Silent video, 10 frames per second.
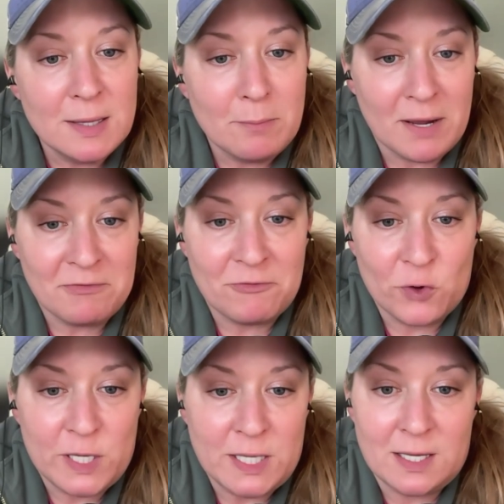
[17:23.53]
my
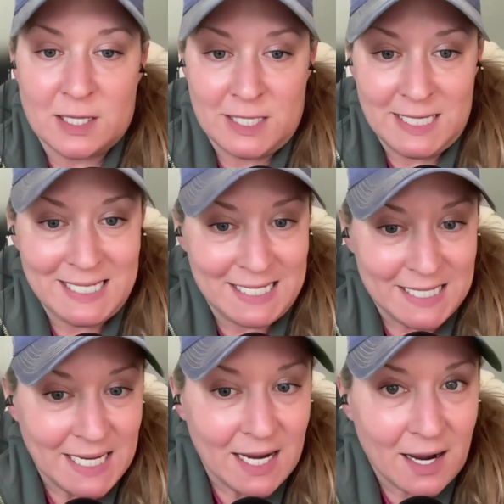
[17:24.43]
free clean
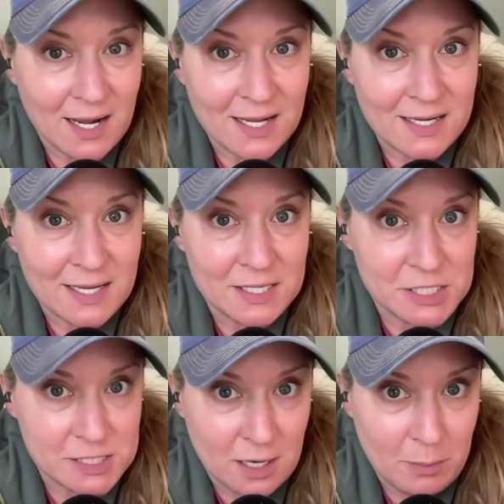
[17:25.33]
eating guide
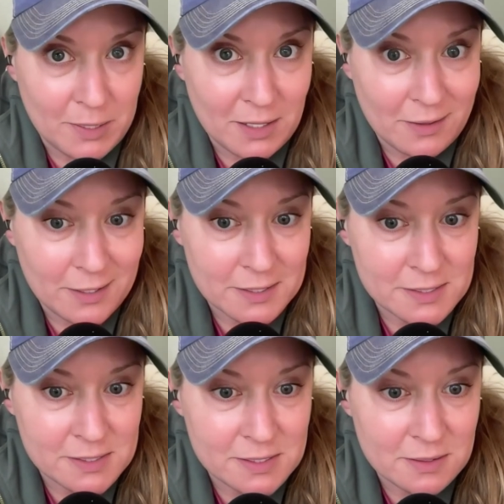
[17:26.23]
and shopping
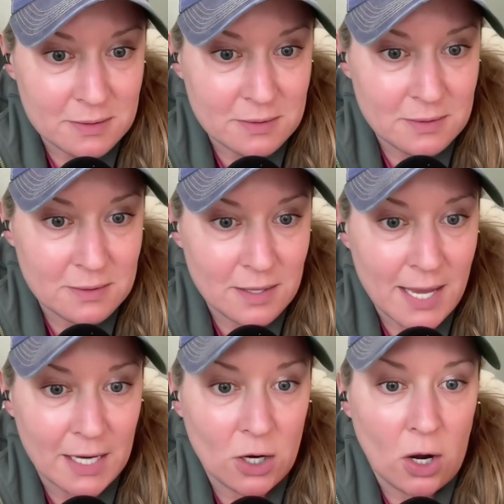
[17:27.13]
list
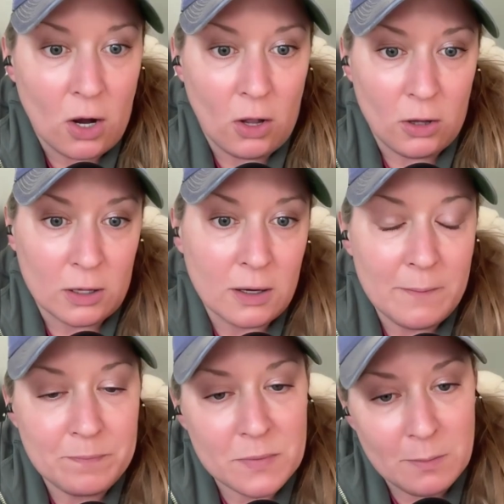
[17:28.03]
at
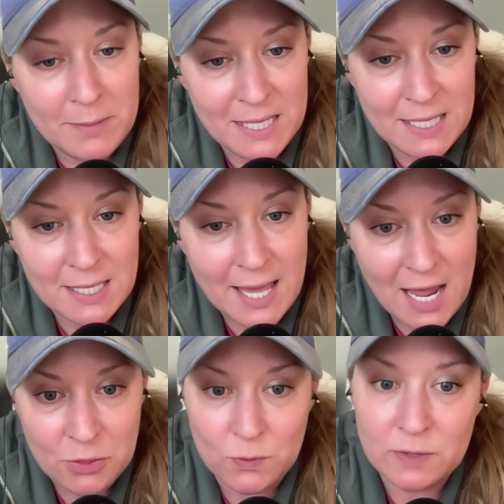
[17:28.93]

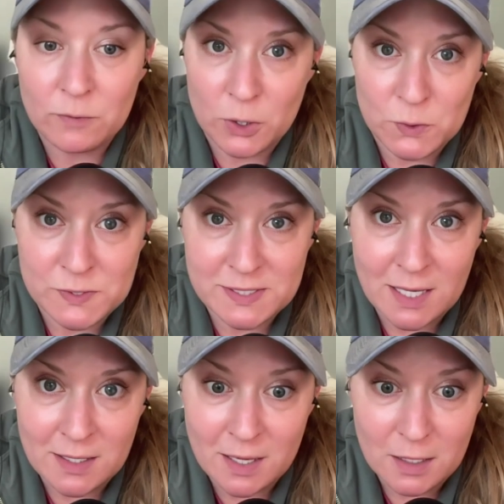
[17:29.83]

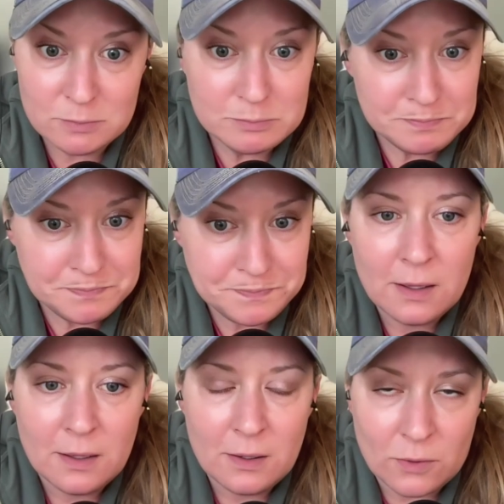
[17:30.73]
callmekatherinerose.com.
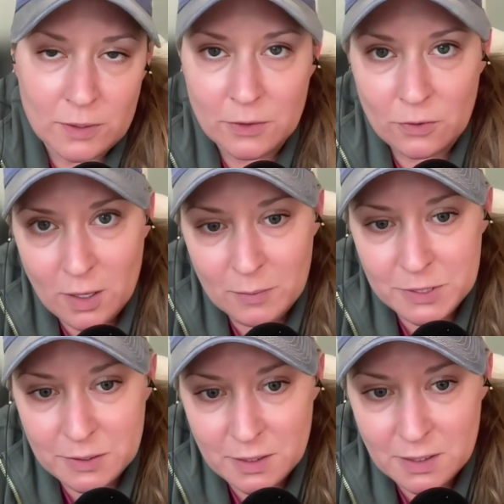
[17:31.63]
Or another
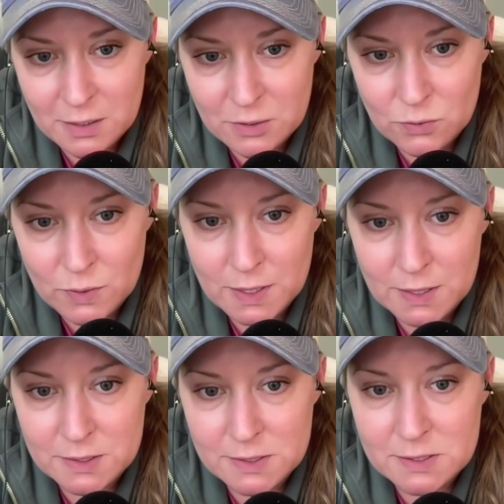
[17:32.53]
option they can do
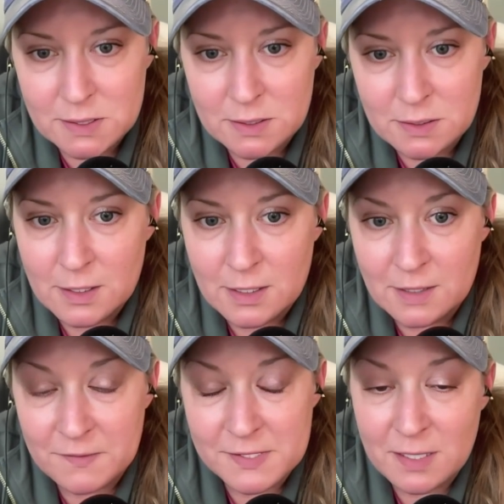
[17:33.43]
is,
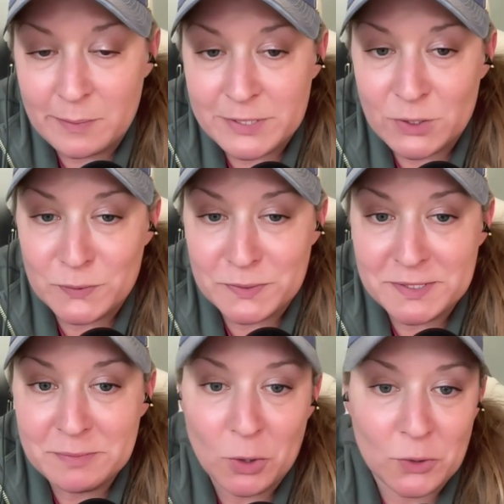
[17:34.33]
if this episode
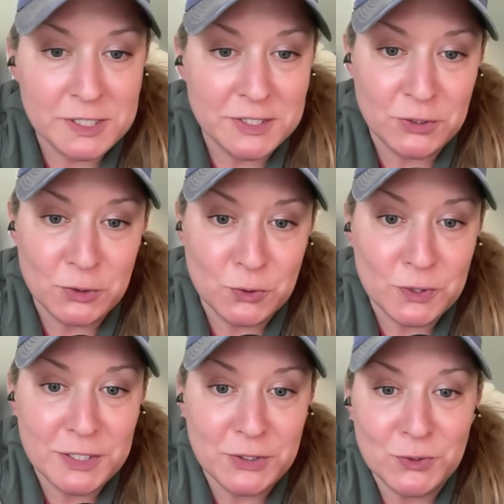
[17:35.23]
spoke to you,
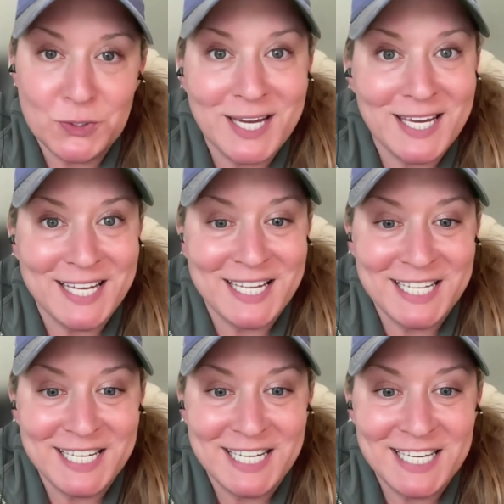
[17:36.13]
you
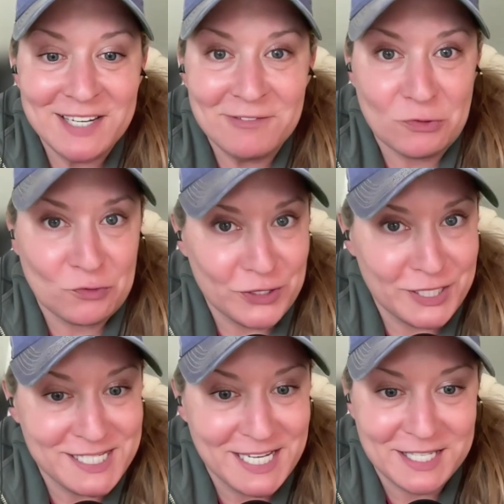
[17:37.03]
can feel free
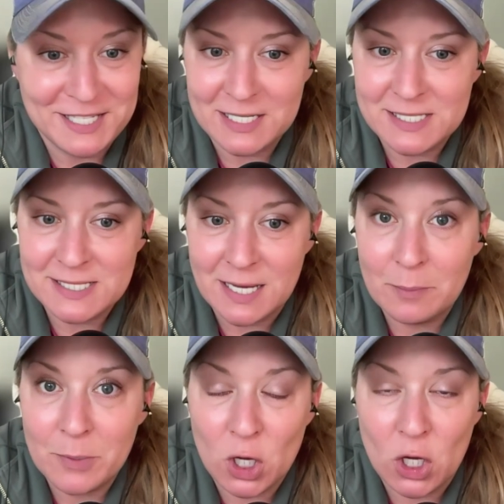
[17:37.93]
to take the next
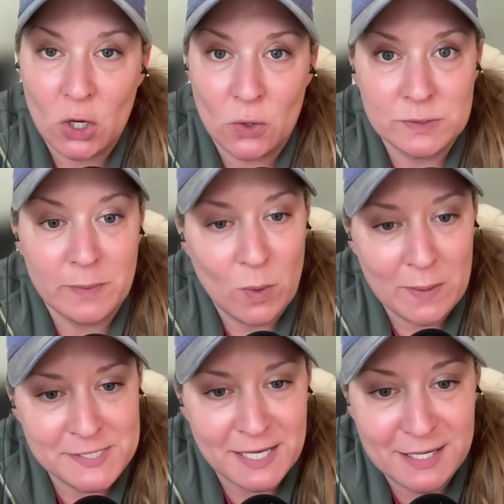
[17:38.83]
step. Go to my
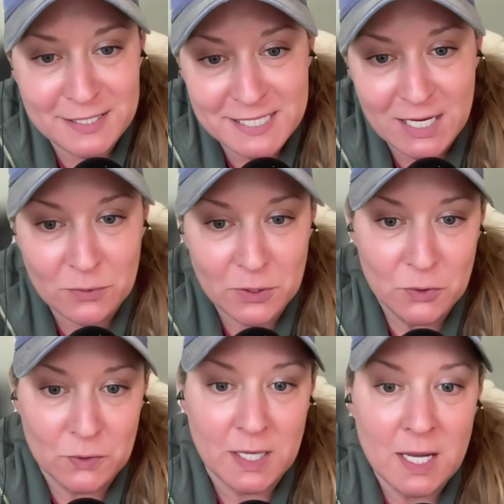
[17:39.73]
website and
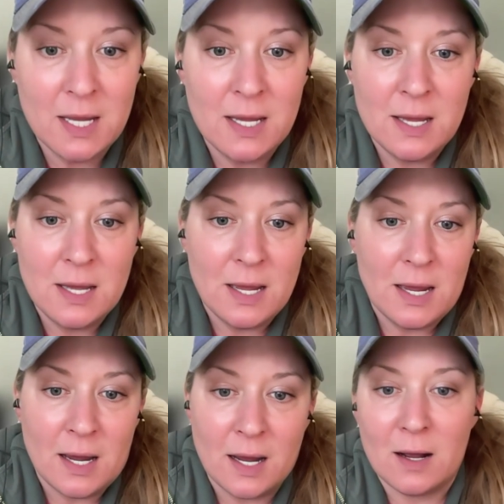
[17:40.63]
download
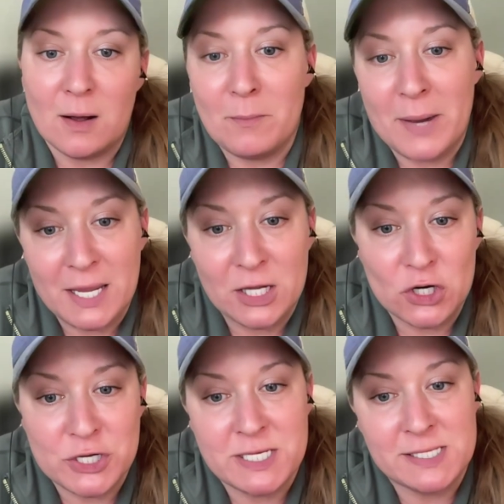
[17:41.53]
my
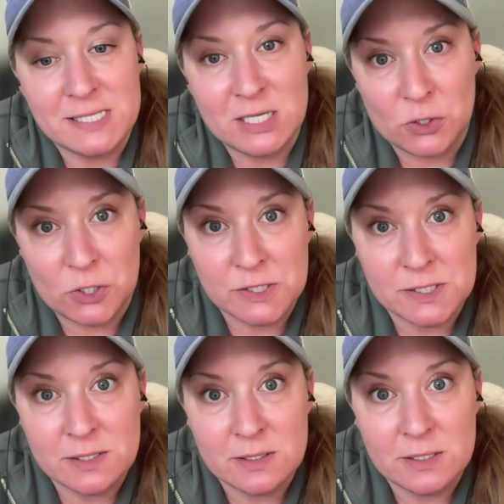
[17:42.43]
Energy
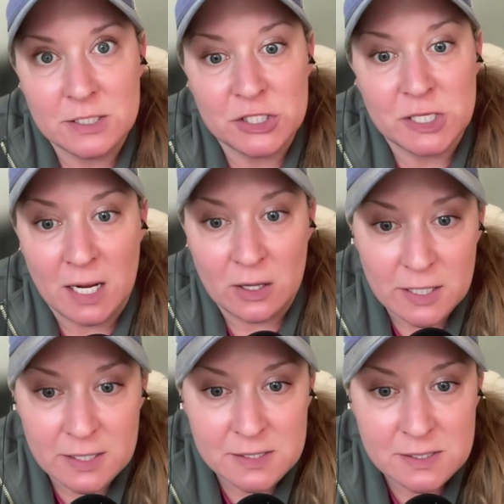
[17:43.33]
Stealers
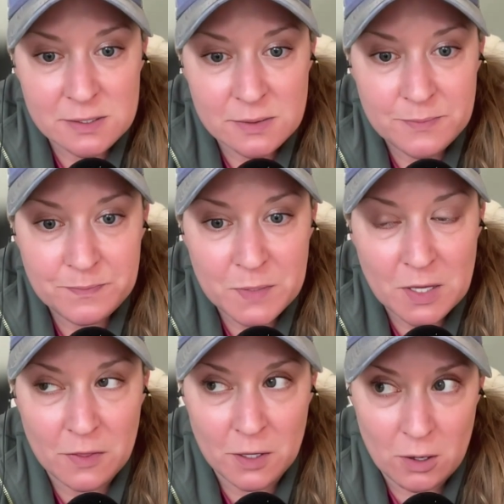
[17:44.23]
checklist.
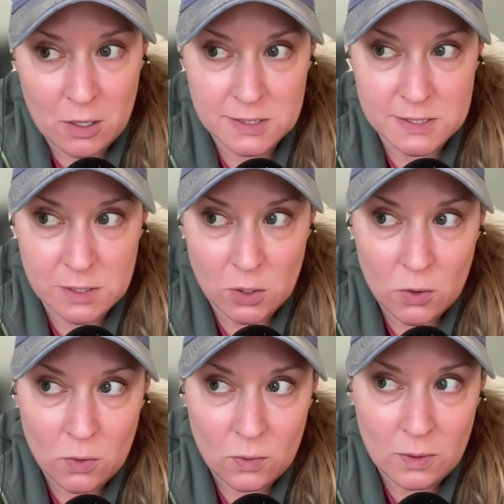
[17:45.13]
There are
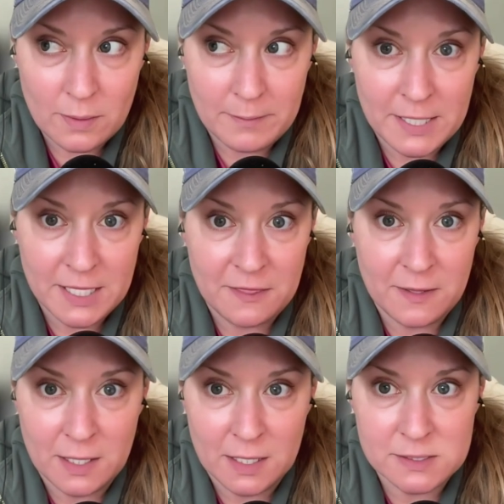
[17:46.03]
so many
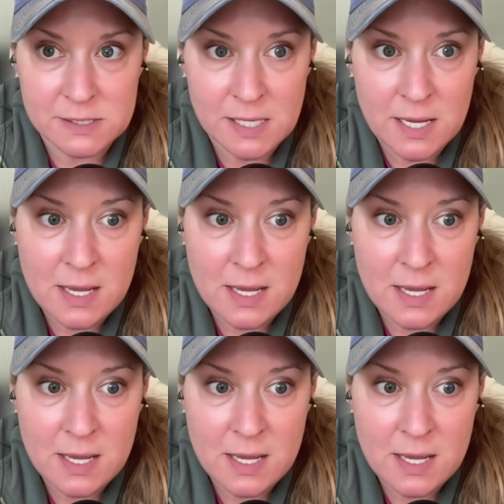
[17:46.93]
things